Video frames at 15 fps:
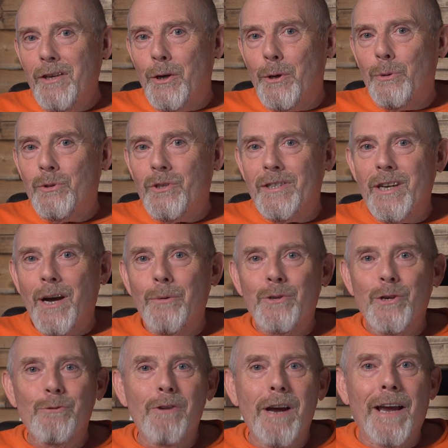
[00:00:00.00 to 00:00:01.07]
you to
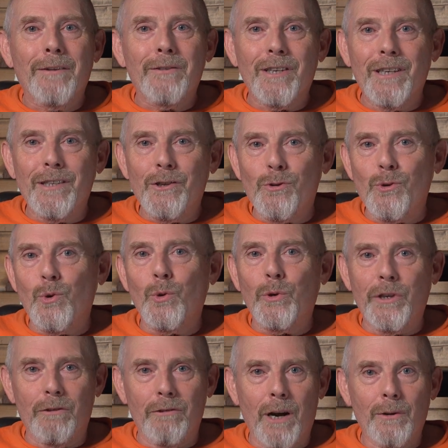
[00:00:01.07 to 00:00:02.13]
nosy around and draw
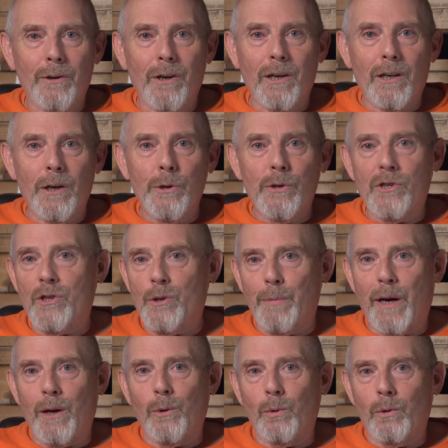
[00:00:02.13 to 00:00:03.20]
your own conclusions
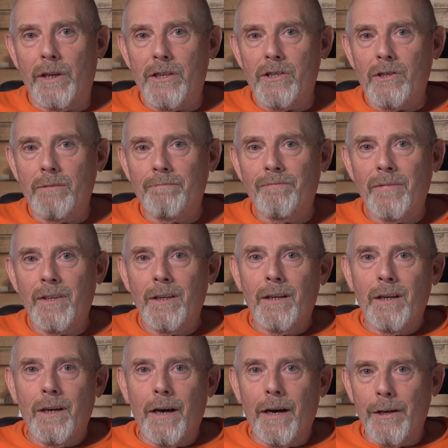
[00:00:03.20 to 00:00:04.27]
about all this.
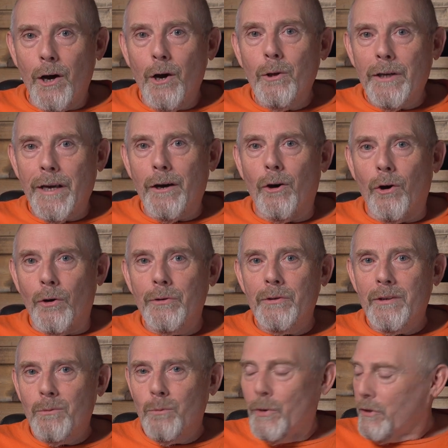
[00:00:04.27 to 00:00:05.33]
And I'll get on
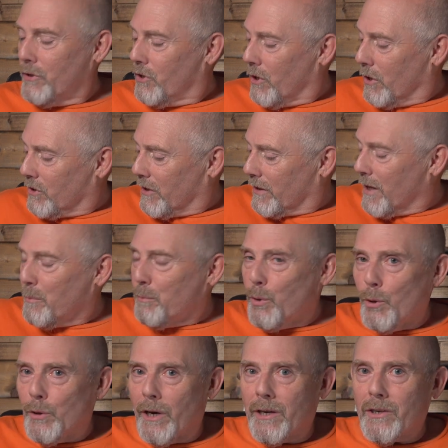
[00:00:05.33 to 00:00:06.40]
with judging their
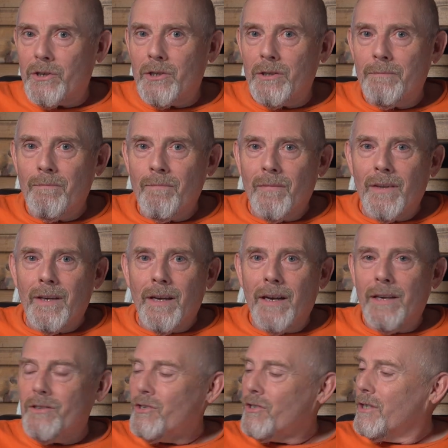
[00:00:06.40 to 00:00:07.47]
products
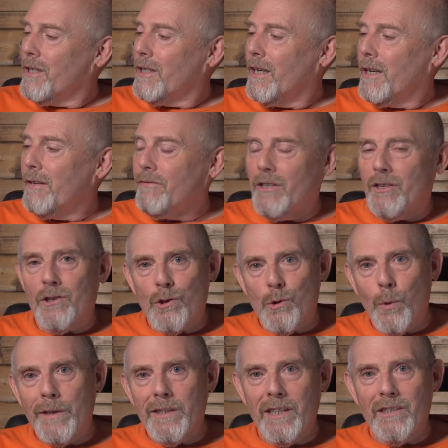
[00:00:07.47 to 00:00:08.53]
and see if this
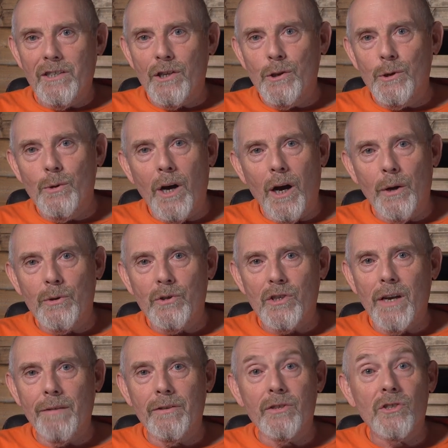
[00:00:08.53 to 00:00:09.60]

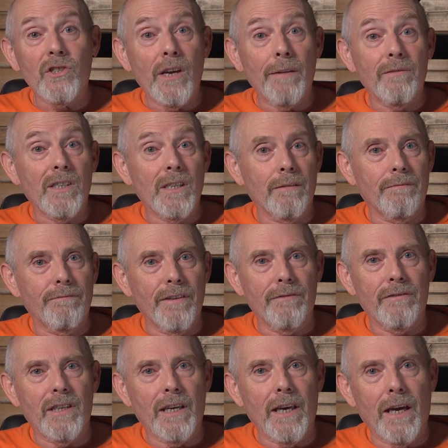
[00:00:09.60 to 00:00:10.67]
2207
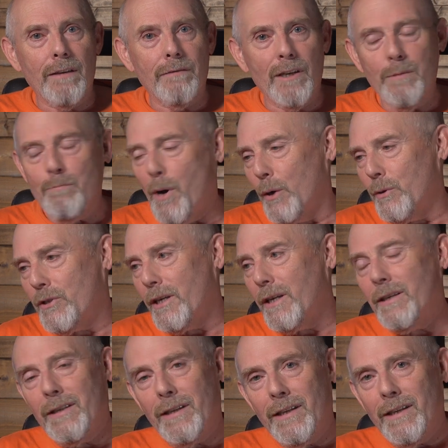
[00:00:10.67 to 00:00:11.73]
1750 kV motor
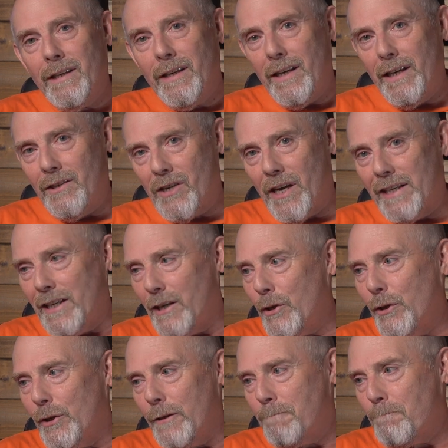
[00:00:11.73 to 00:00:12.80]
is any
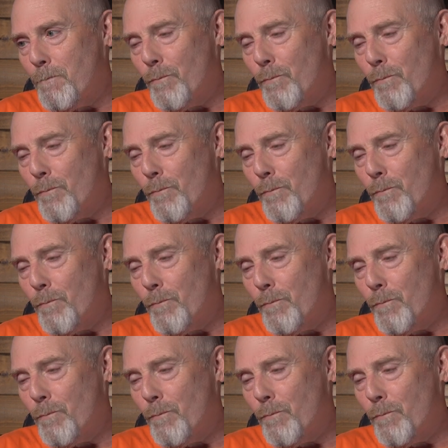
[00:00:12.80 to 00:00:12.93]
good.